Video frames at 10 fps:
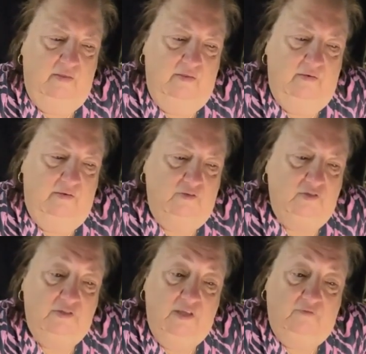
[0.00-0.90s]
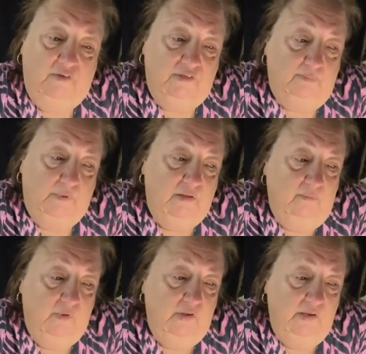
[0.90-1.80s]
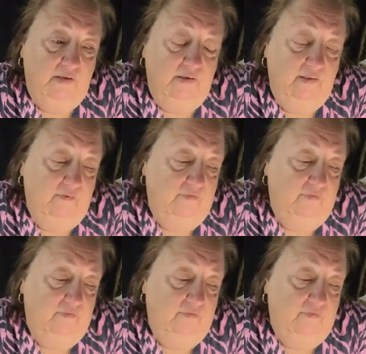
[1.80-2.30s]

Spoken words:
and I'll just have to spend the money and